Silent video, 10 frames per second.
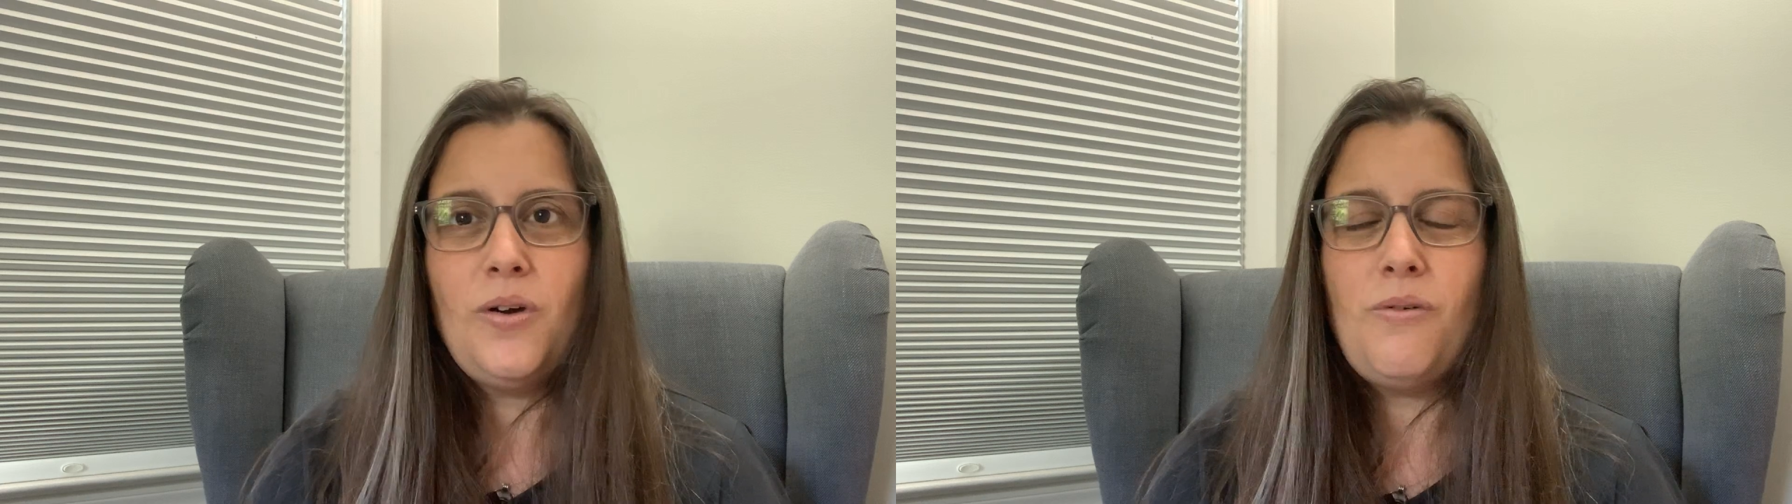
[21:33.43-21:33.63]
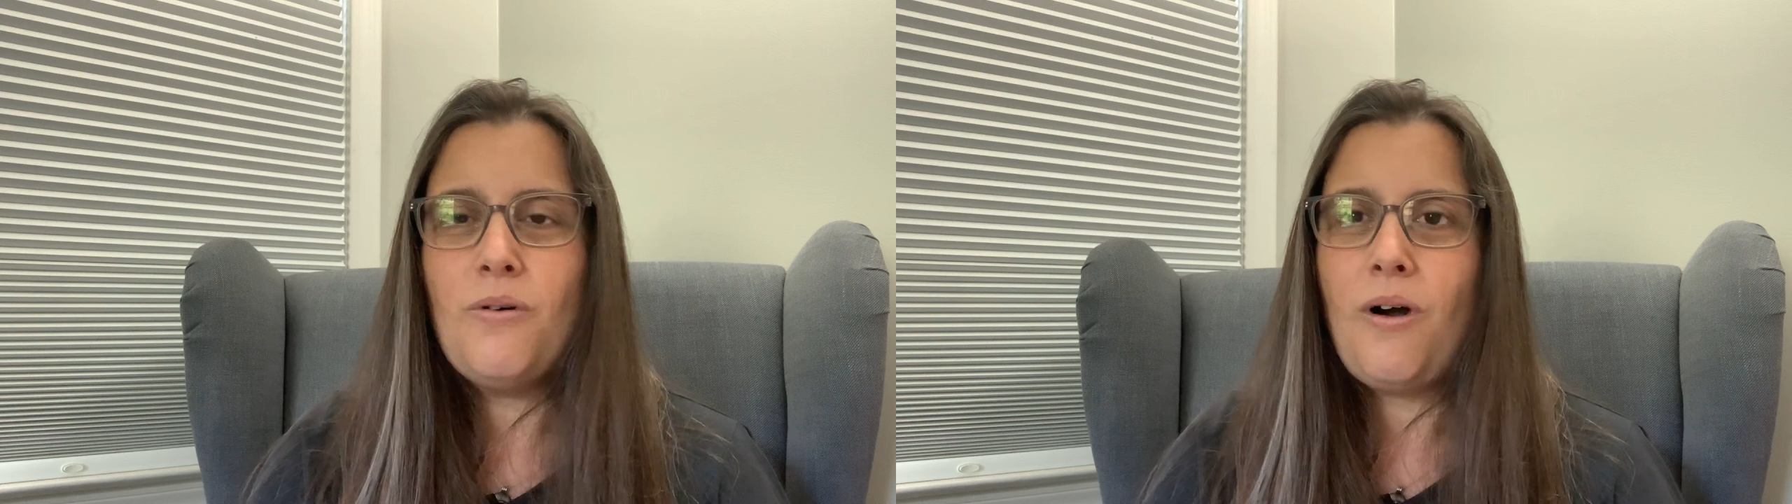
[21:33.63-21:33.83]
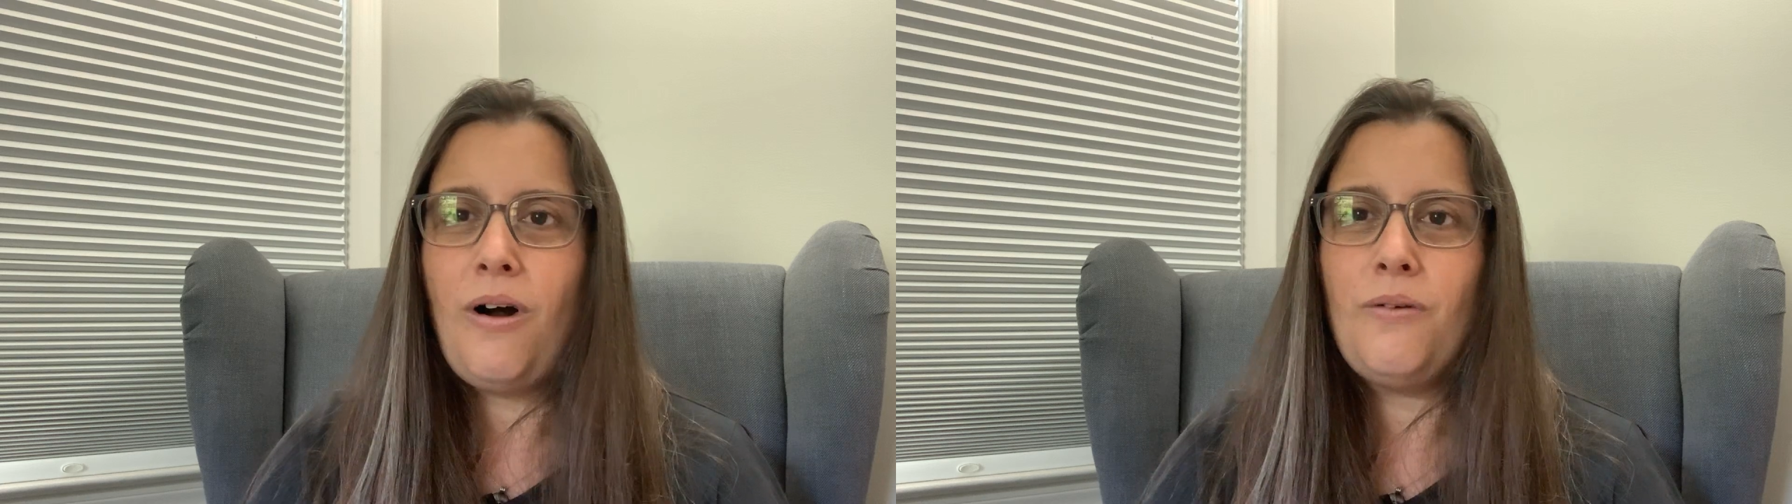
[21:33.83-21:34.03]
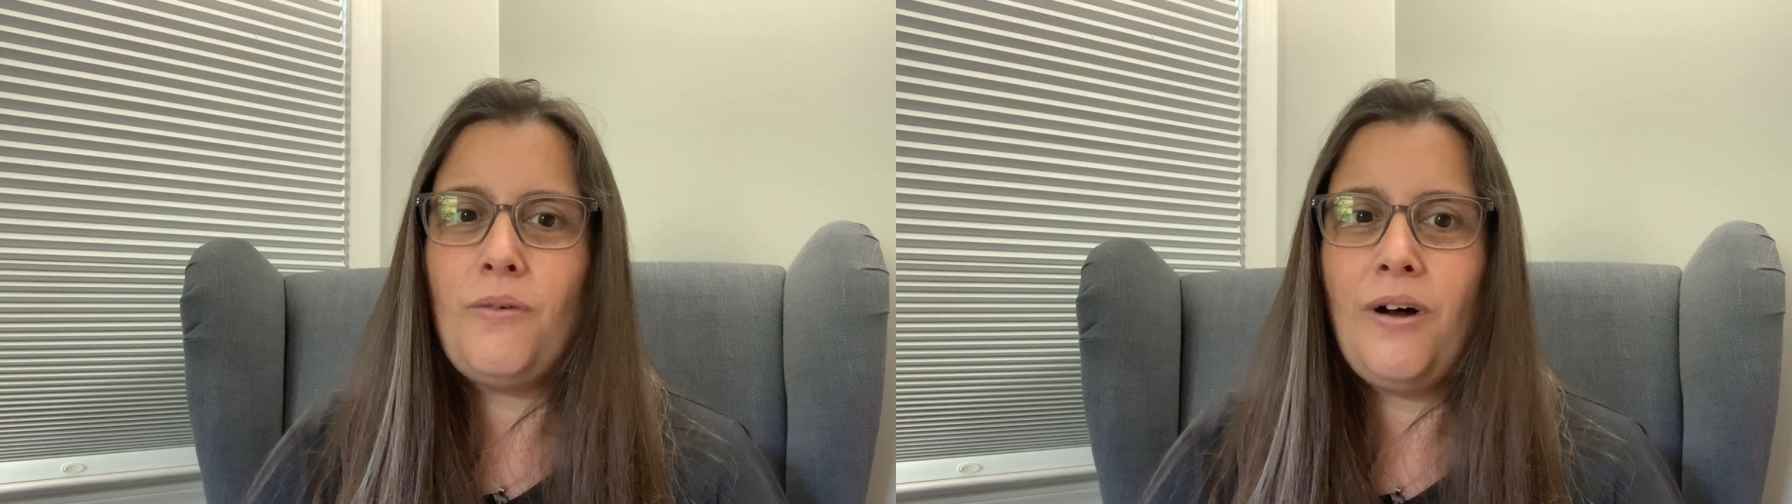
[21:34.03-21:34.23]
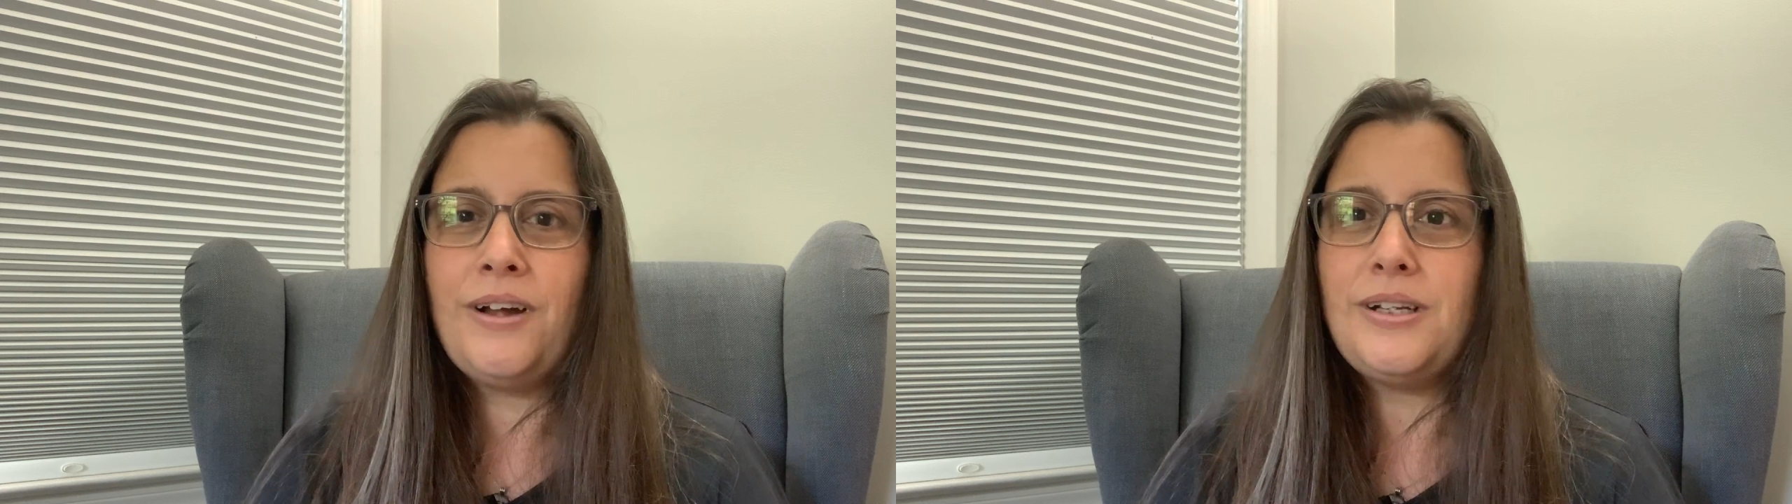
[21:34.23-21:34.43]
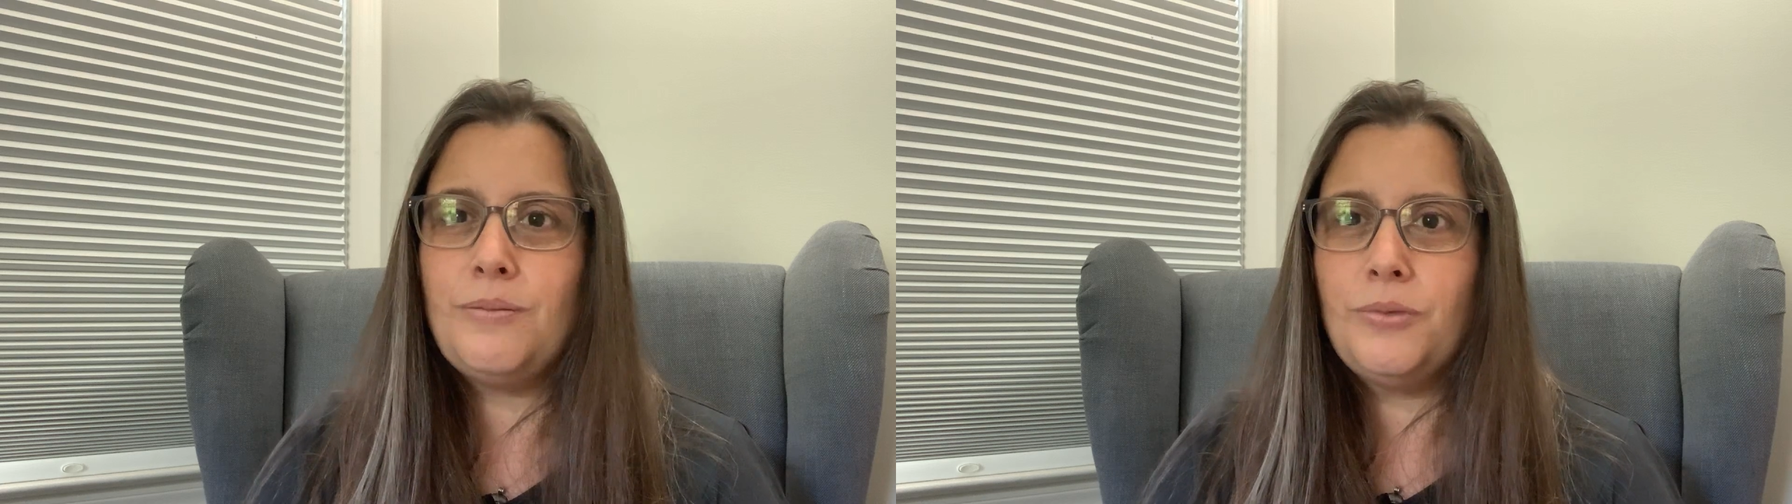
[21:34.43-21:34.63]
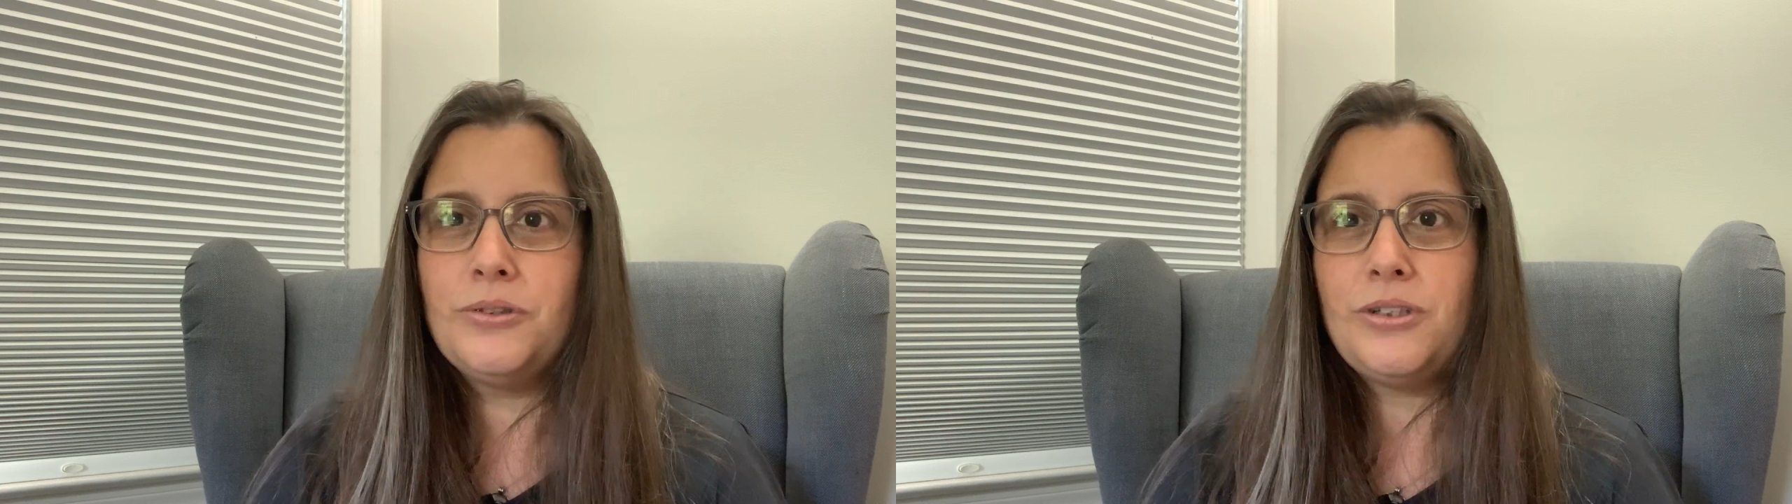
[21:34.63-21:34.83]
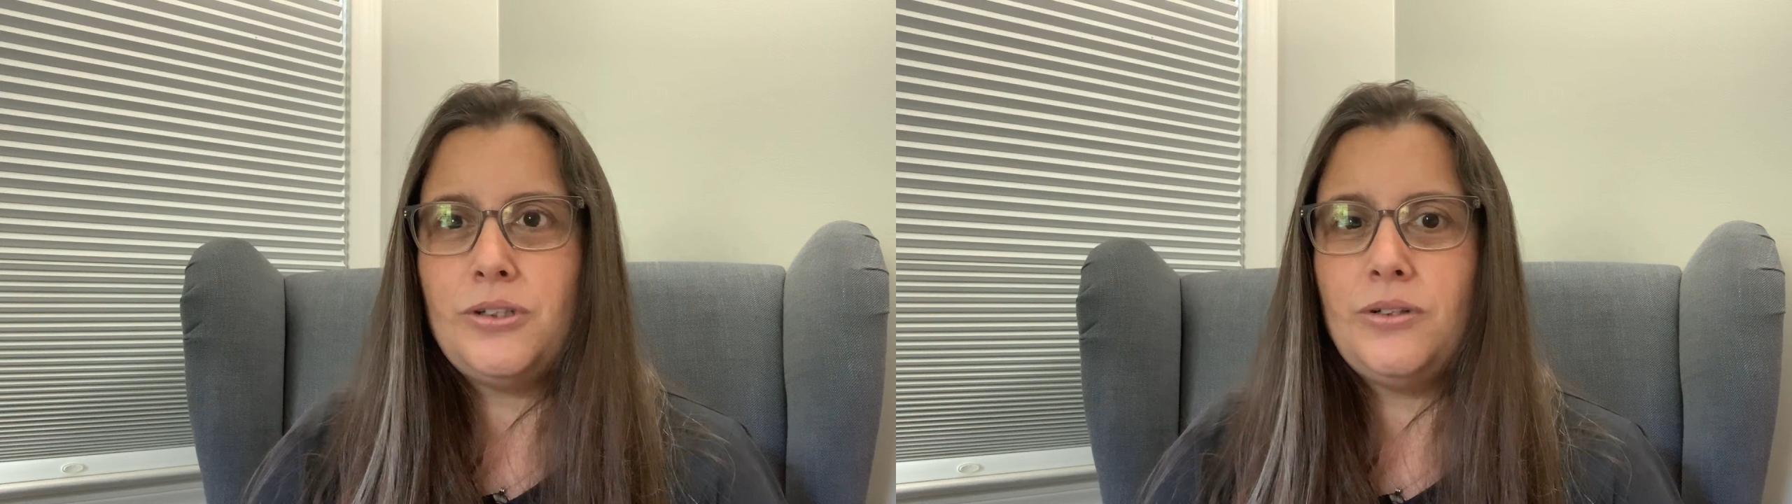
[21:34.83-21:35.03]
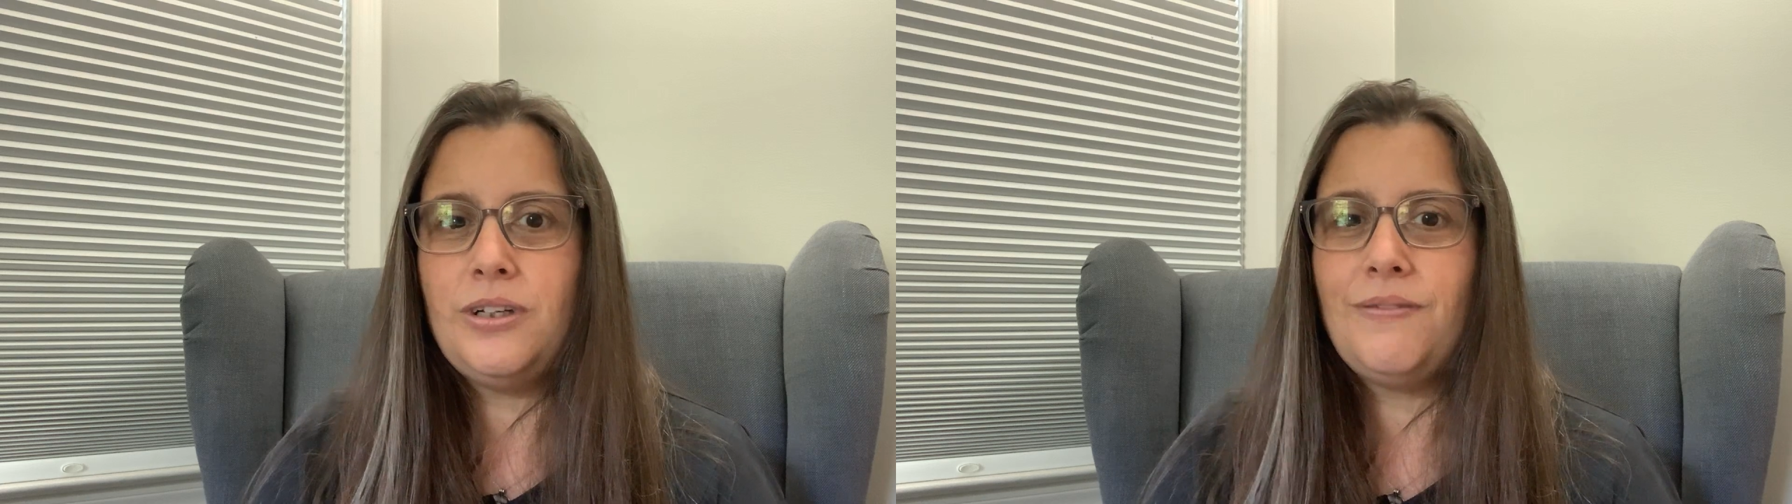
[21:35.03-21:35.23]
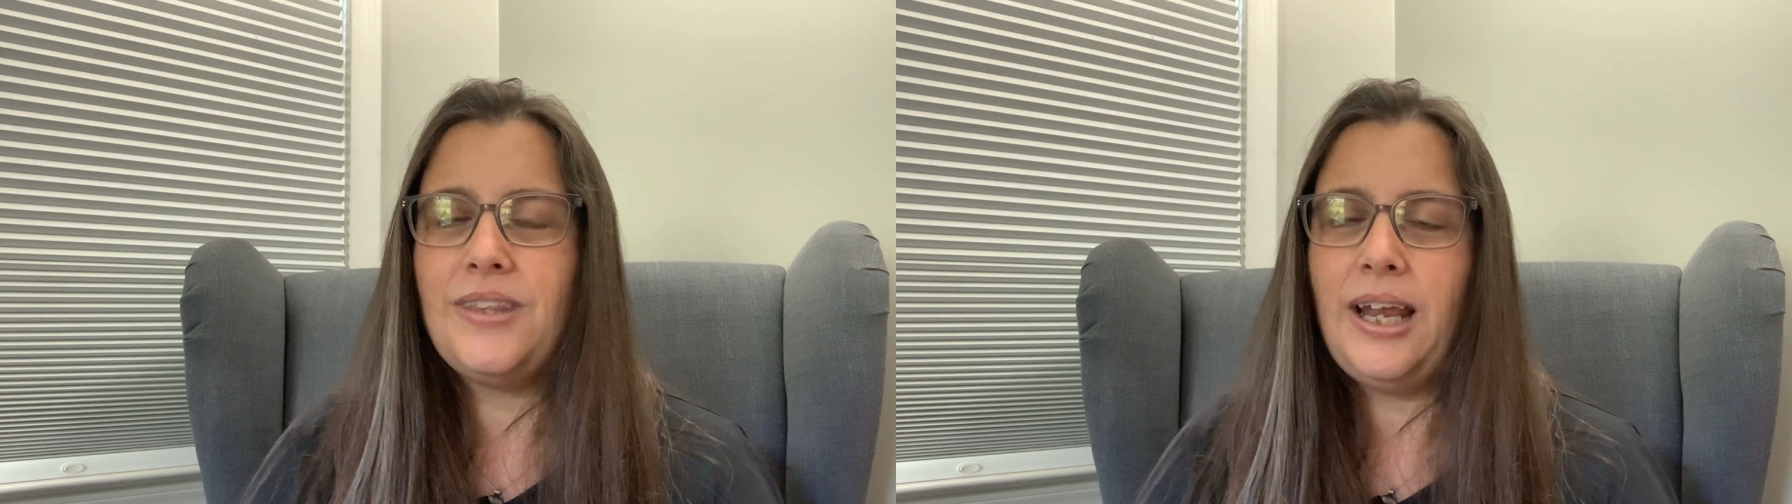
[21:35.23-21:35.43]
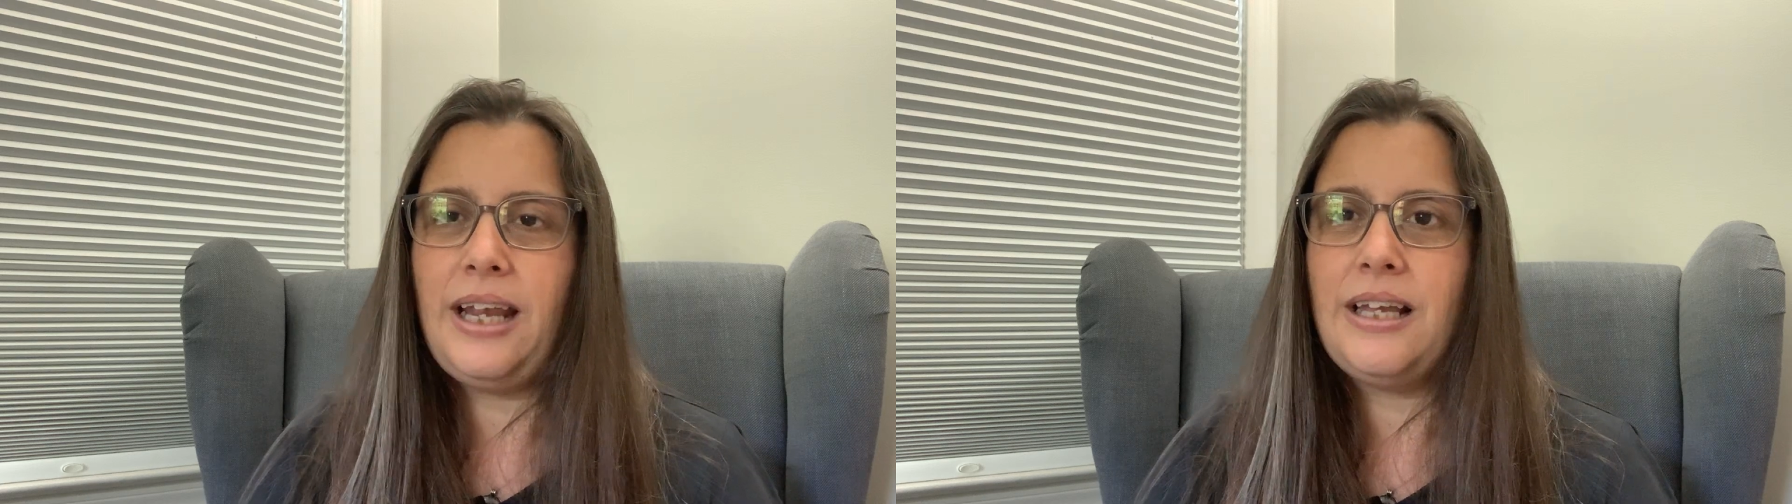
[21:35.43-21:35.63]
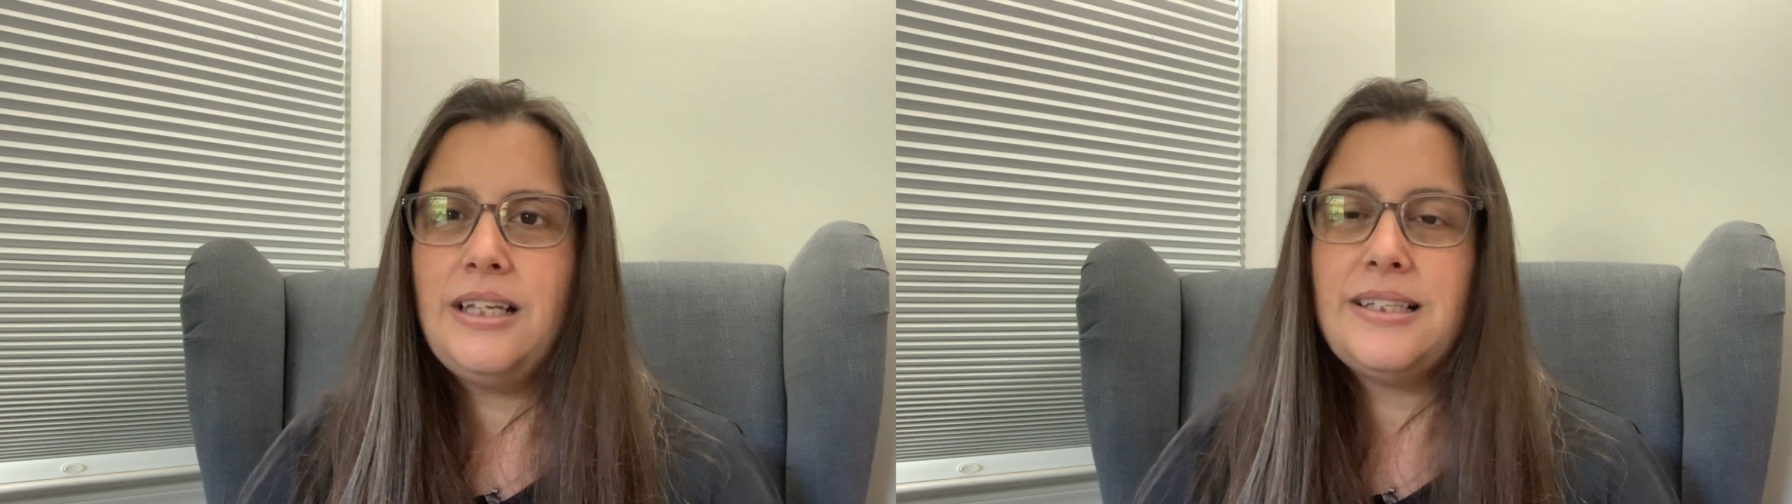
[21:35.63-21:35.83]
who all want a multitude of things.